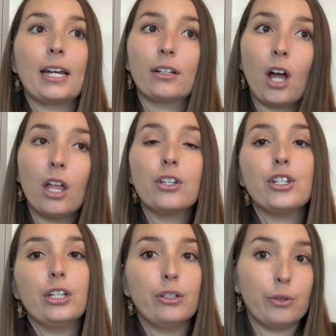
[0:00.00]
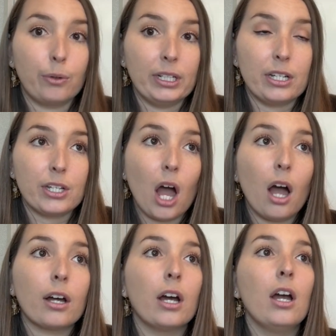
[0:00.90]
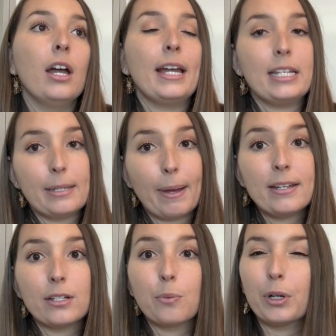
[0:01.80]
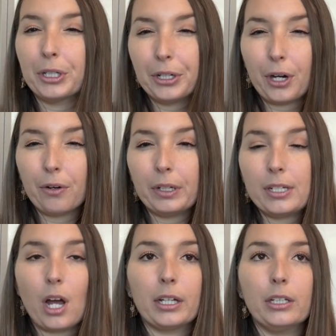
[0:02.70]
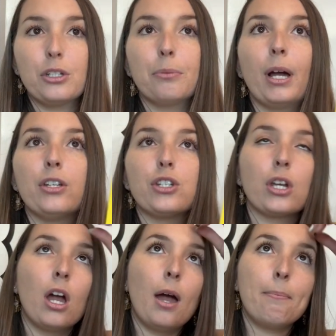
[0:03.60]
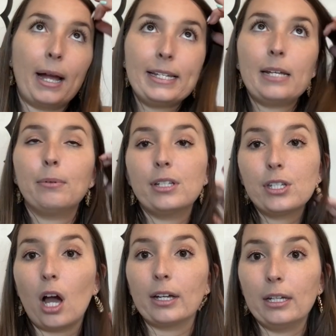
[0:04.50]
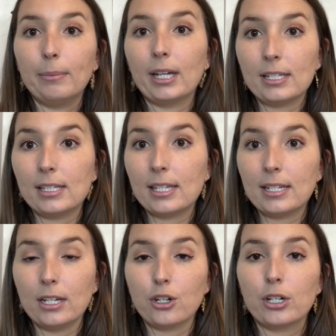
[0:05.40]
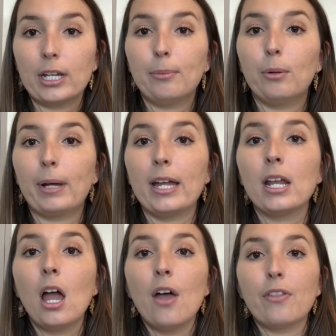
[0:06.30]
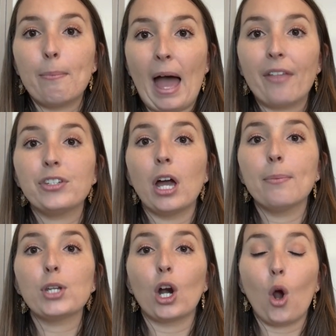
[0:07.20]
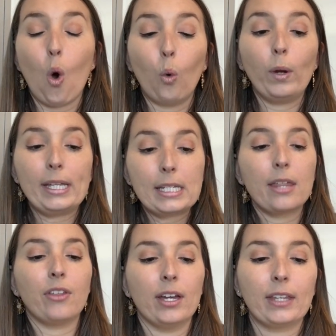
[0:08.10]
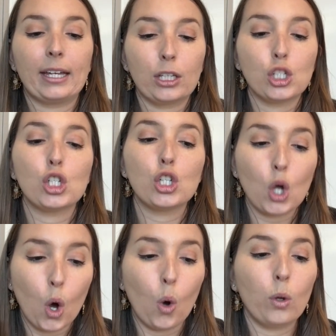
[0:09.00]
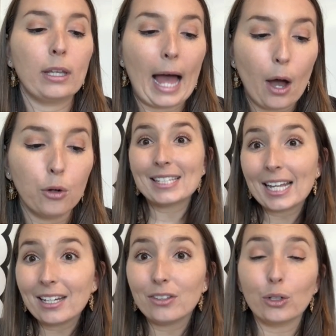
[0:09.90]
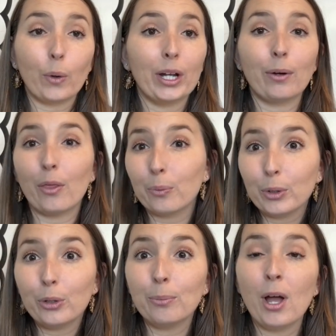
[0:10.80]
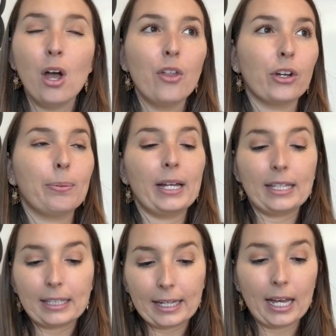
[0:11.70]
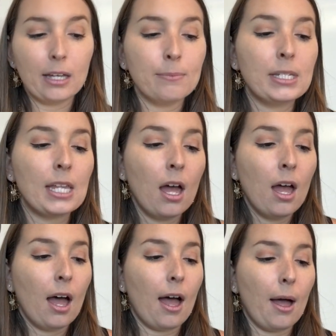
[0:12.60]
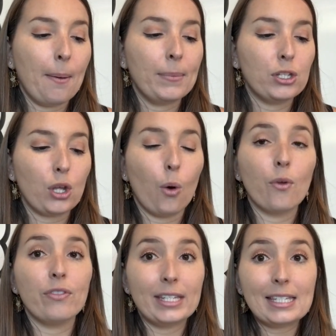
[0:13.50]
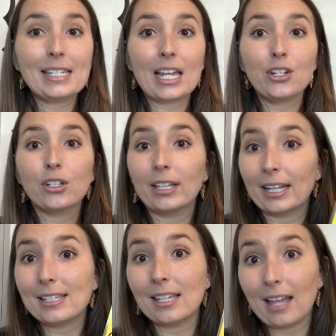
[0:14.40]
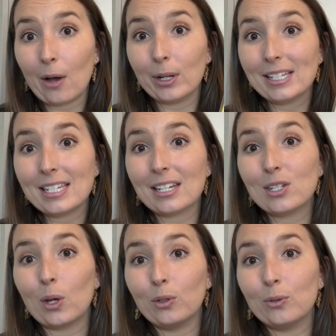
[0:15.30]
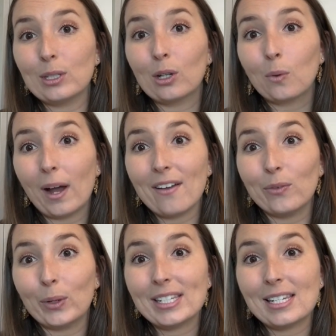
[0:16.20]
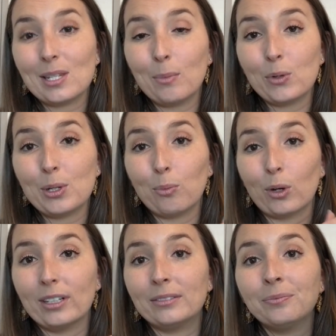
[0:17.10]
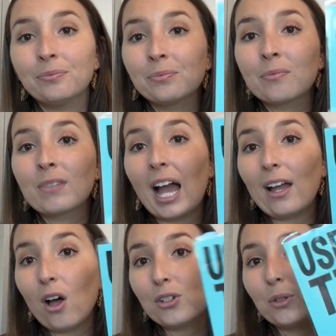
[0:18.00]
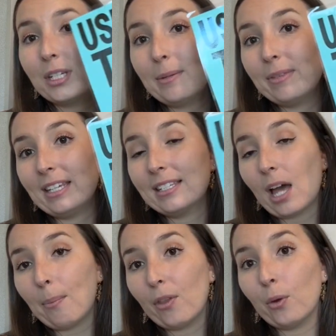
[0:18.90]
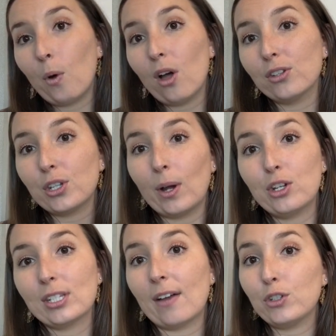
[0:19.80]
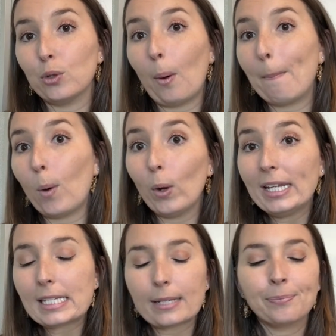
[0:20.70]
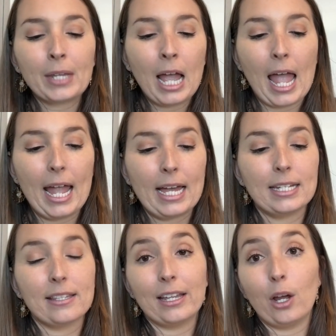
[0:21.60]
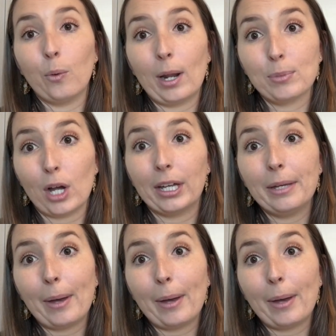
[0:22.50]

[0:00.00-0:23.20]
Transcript: technology, you don't need to talk independent work, you're not really talking too much. My table is talking because it's the teacher table, but the math tubs are always the thing that gets so loud. Excited, they're going around the room, they're playing the games. Um, so is the center that gets the loudest. So using a quiet voice is the most important. I also keep these up on the wall, so I just have to point and they know what I'm talking